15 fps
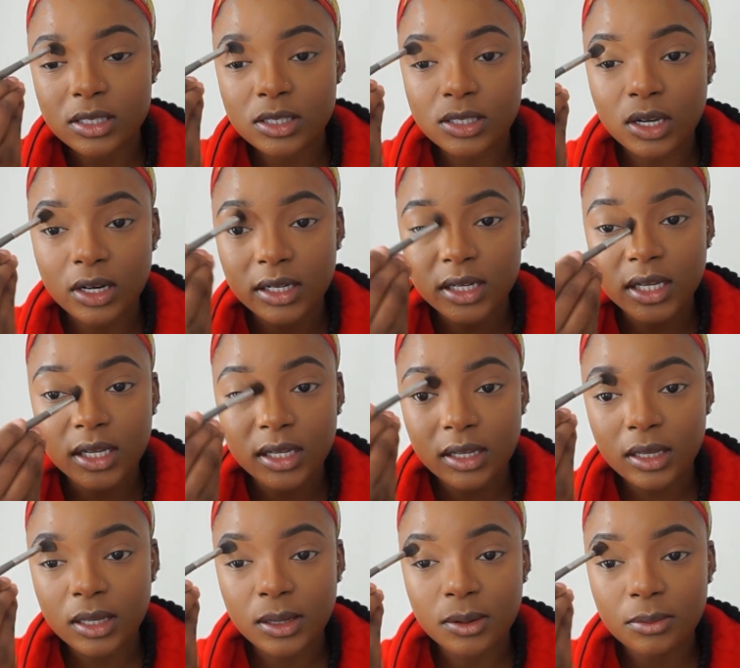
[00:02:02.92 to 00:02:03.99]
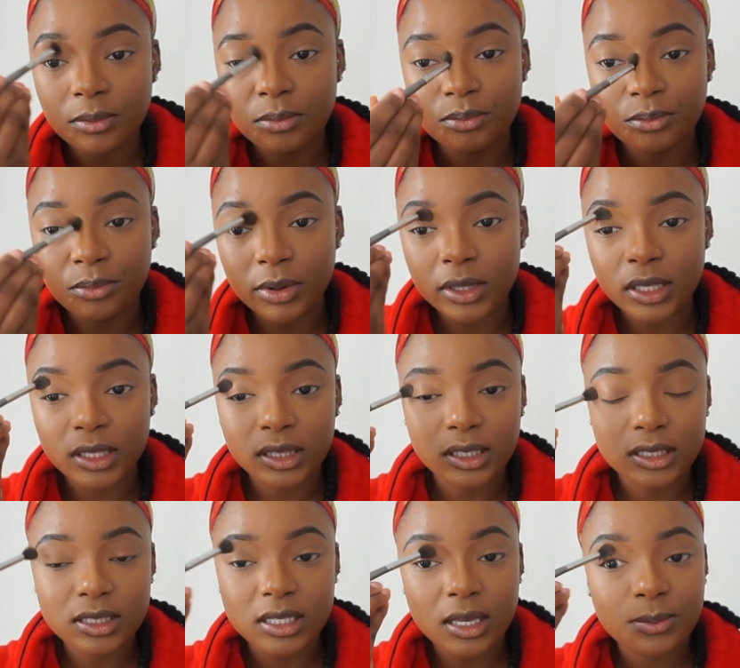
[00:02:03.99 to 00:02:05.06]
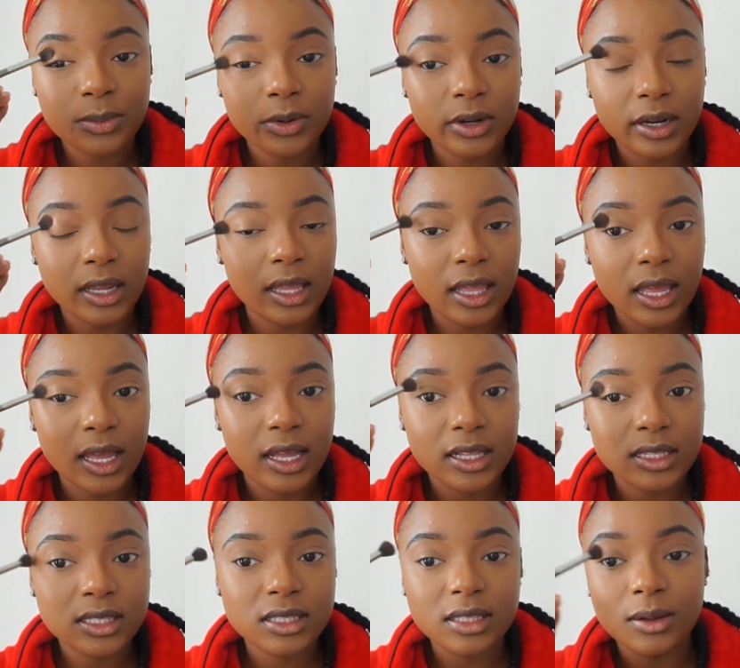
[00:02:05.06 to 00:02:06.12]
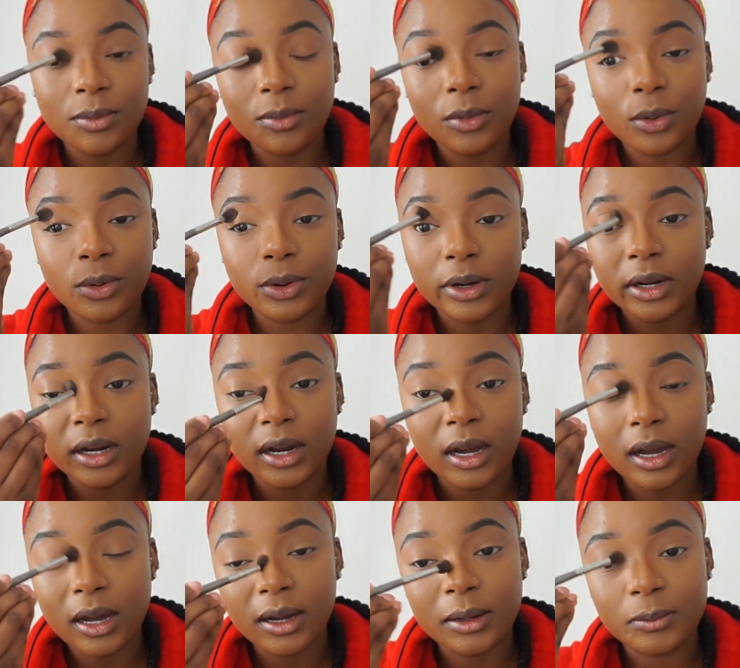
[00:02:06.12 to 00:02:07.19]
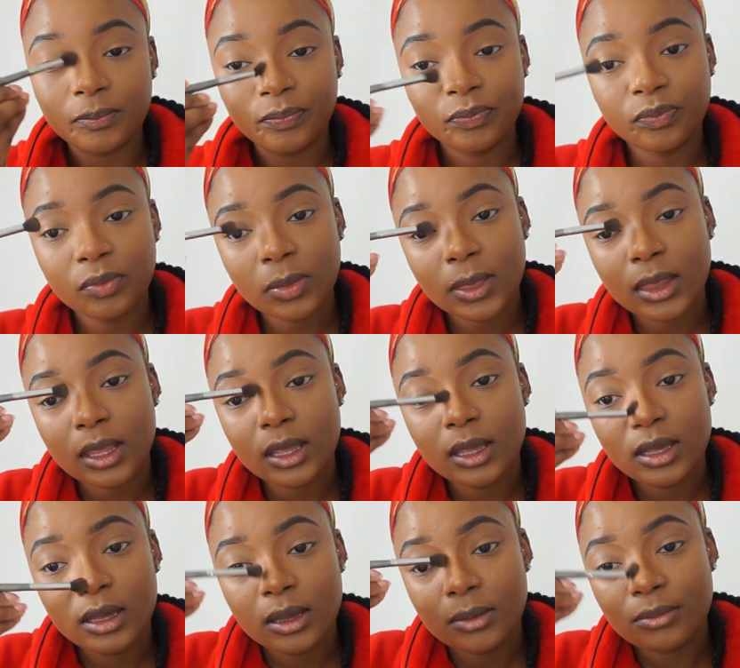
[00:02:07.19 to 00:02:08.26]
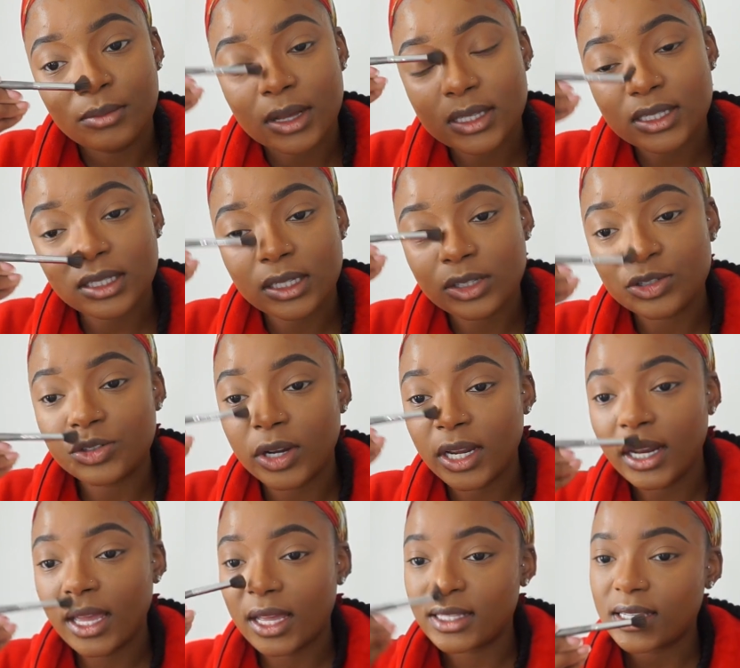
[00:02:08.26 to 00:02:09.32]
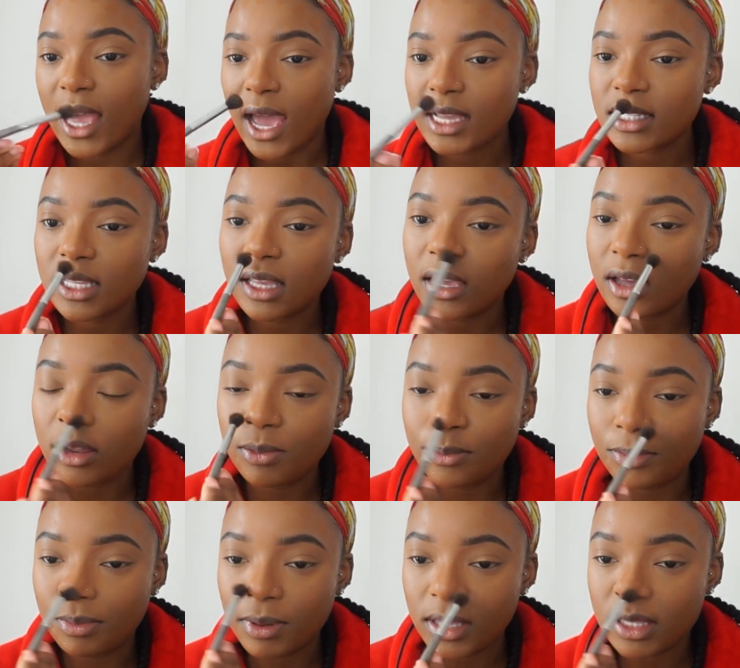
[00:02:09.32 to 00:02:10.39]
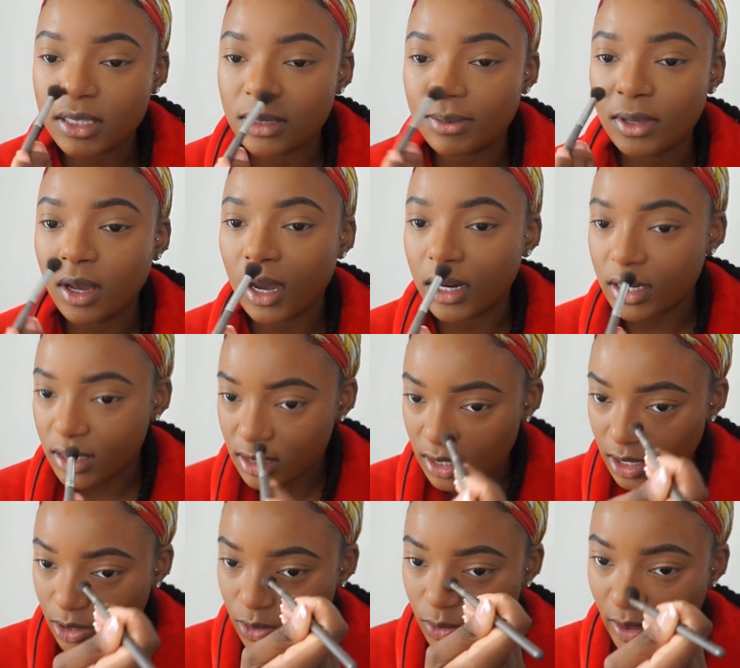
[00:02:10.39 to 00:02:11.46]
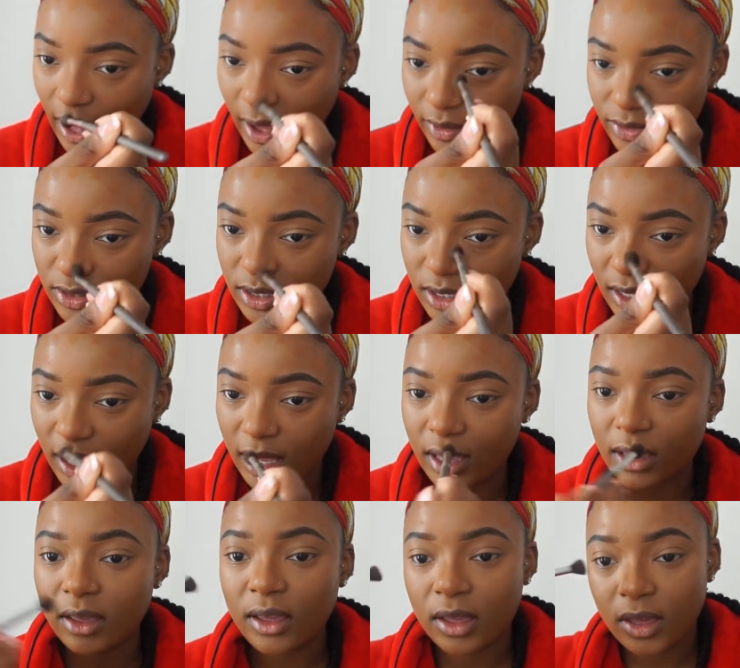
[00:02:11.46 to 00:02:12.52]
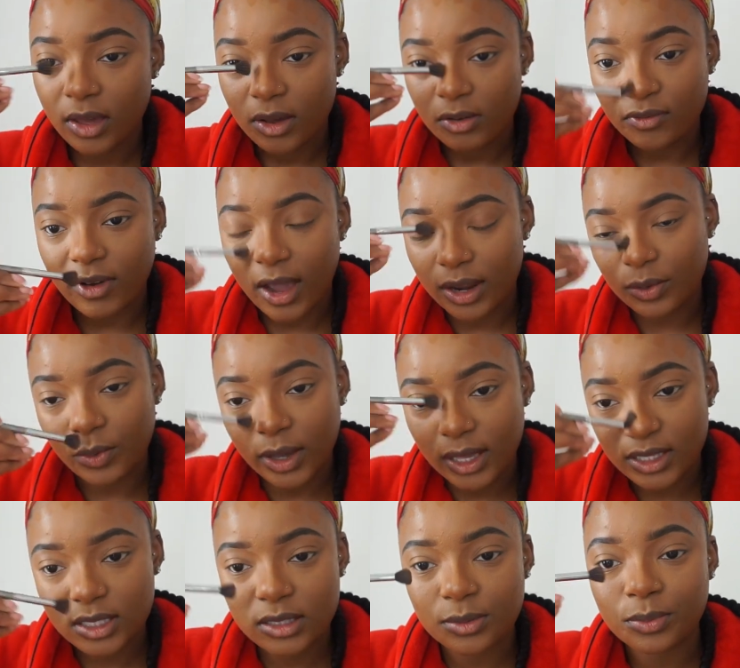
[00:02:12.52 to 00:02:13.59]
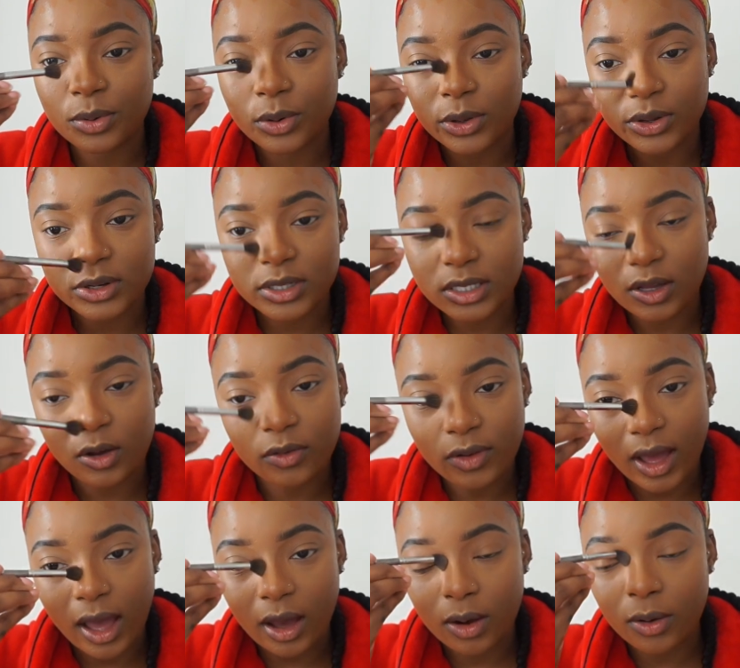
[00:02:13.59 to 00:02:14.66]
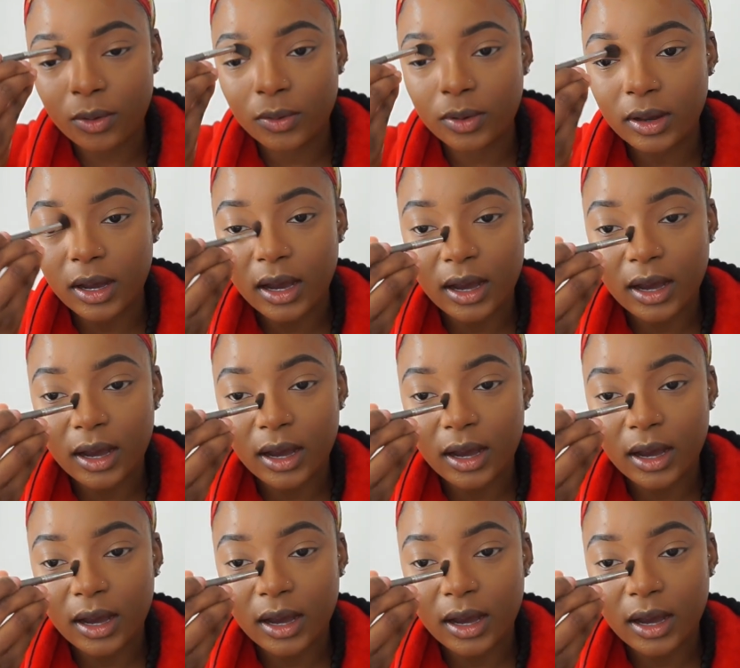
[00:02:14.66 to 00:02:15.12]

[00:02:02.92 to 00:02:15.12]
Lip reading: started. But the deeper it gets, the more mentally draining and taxing it could be, to be honest. And you have to like find ways to pull yourself out,